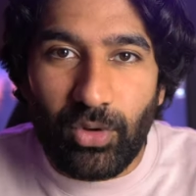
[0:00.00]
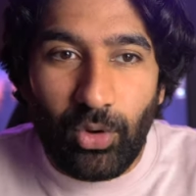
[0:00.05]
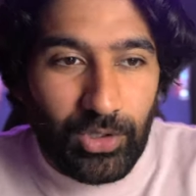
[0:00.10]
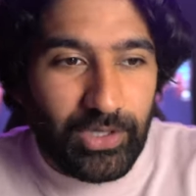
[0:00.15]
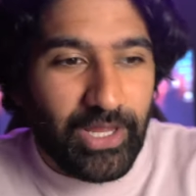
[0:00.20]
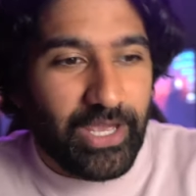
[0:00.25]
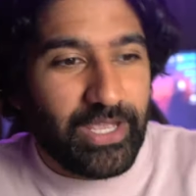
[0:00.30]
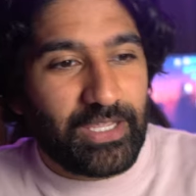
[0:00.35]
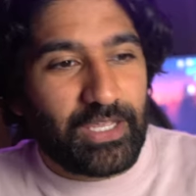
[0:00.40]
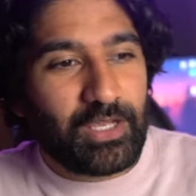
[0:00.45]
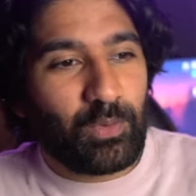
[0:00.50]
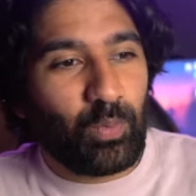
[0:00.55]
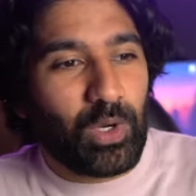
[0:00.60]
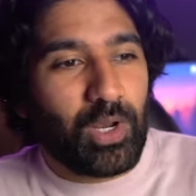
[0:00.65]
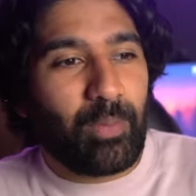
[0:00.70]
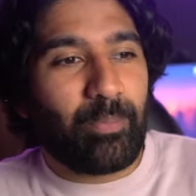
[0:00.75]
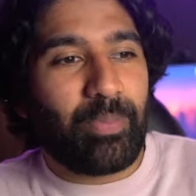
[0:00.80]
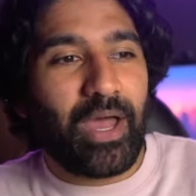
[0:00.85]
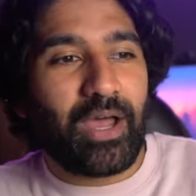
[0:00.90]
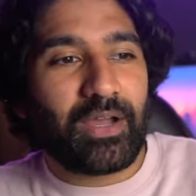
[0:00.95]
Like,
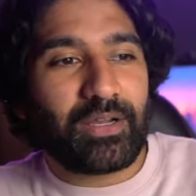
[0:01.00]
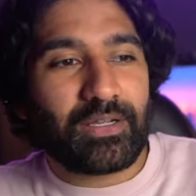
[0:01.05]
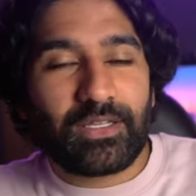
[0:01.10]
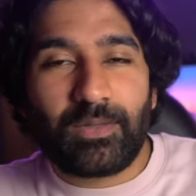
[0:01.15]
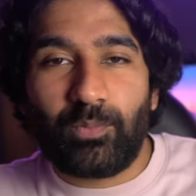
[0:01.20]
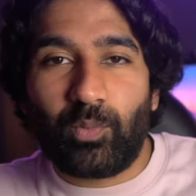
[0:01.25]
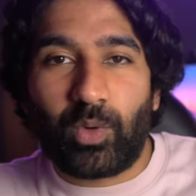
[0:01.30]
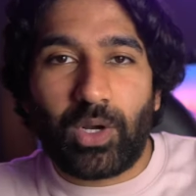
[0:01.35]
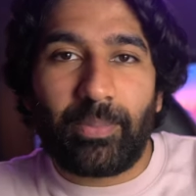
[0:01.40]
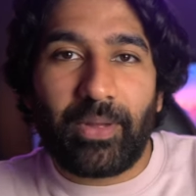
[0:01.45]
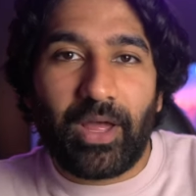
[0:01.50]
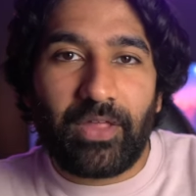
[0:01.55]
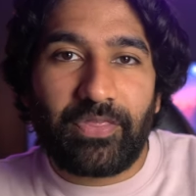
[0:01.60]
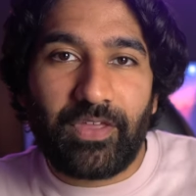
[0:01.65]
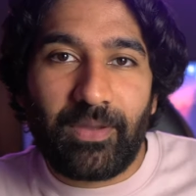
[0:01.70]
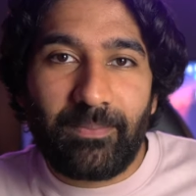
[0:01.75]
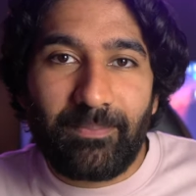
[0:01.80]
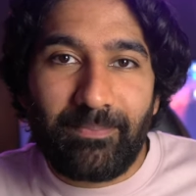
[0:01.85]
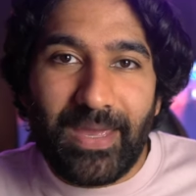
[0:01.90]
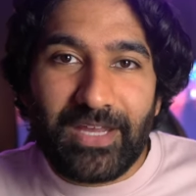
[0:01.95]
what about
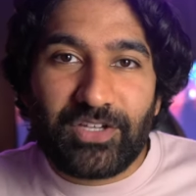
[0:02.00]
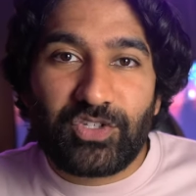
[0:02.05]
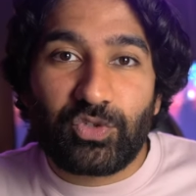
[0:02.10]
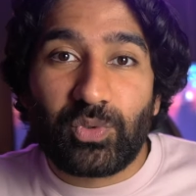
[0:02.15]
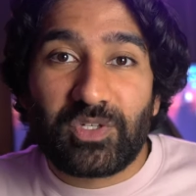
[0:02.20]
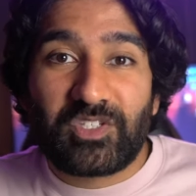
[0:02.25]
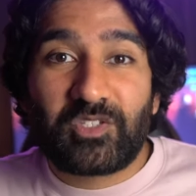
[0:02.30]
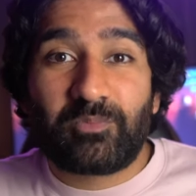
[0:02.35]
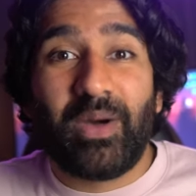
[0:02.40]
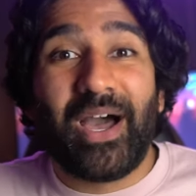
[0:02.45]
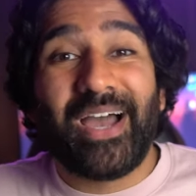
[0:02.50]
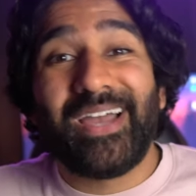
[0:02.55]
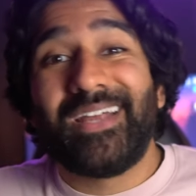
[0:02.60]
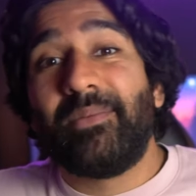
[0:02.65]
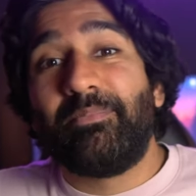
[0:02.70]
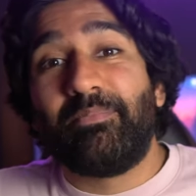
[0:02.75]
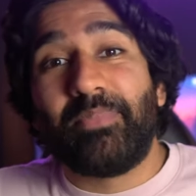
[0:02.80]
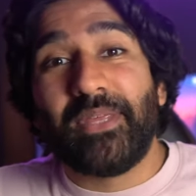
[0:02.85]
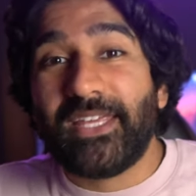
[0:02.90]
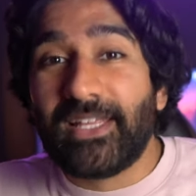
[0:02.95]
them makes you aspire
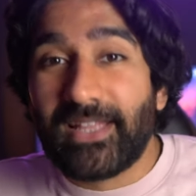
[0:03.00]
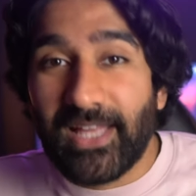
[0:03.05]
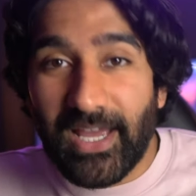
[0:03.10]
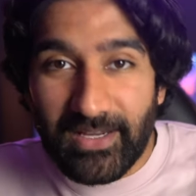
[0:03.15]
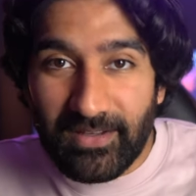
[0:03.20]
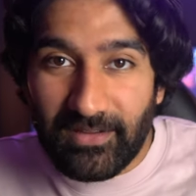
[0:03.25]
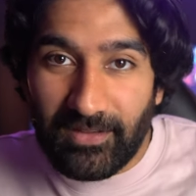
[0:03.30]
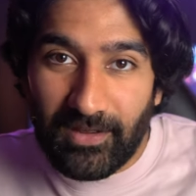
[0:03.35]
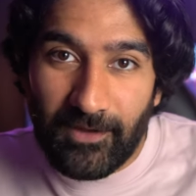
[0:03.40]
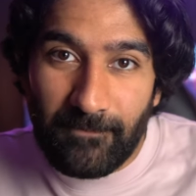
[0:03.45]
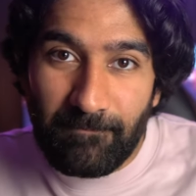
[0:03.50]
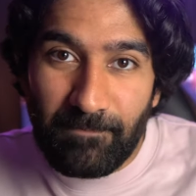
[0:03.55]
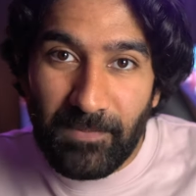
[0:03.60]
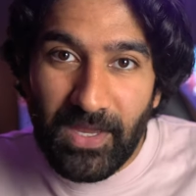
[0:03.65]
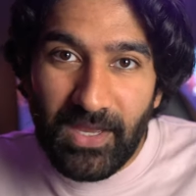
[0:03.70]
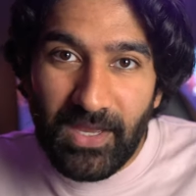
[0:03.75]
to be like them?